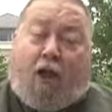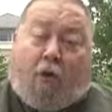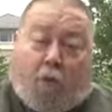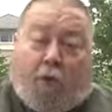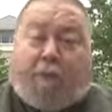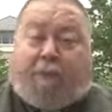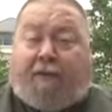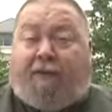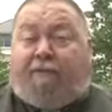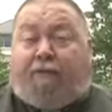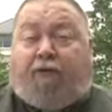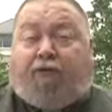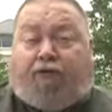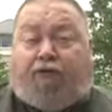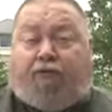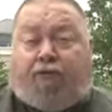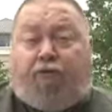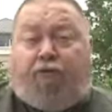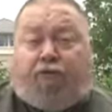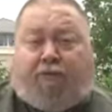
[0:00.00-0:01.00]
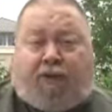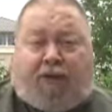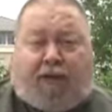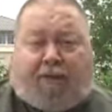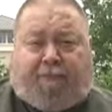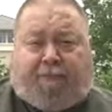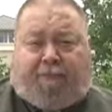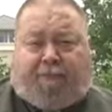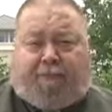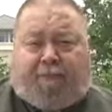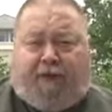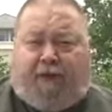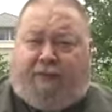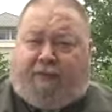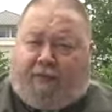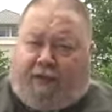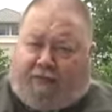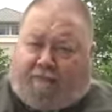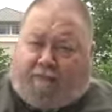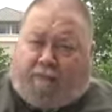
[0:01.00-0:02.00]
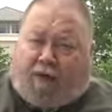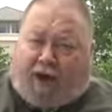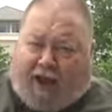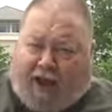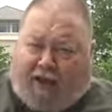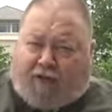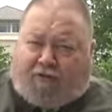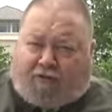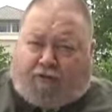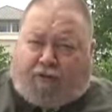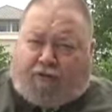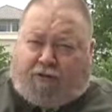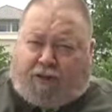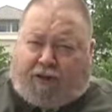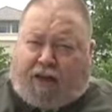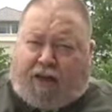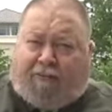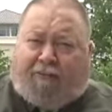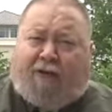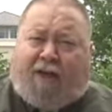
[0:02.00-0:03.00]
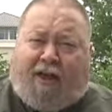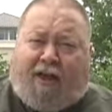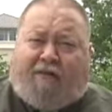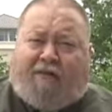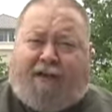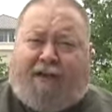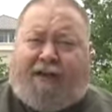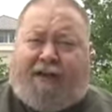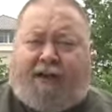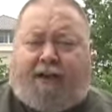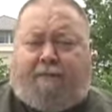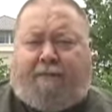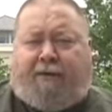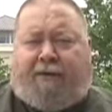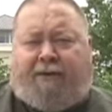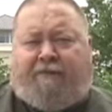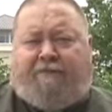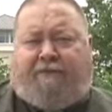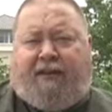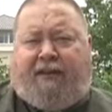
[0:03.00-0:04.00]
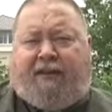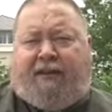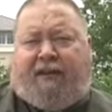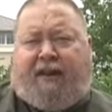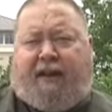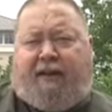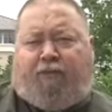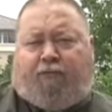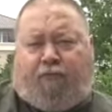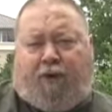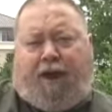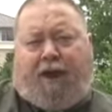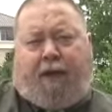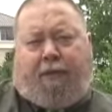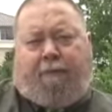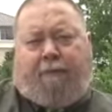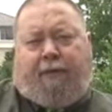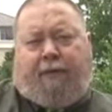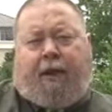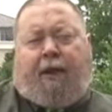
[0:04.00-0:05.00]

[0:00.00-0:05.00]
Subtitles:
We believe those are truth claims, and therefore, as truth claims, they need to be defended as well.